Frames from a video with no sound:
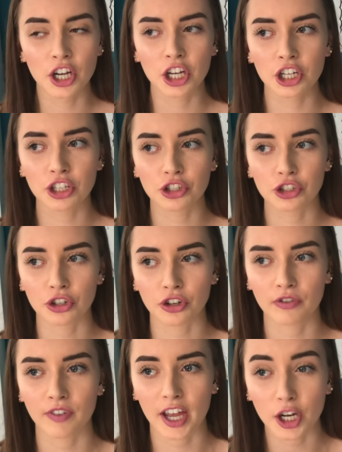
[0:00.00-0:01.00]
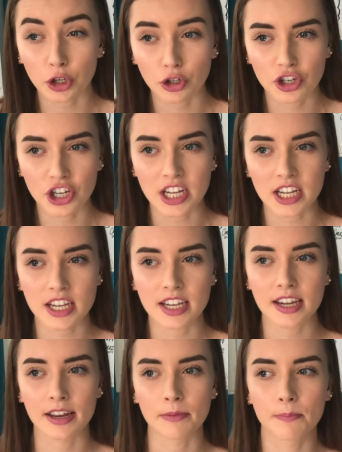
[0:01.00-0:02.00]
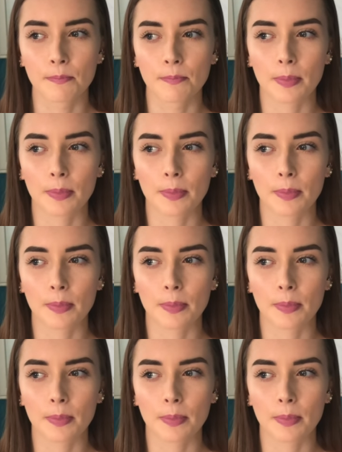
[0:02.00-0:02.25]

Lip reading: conserve energy and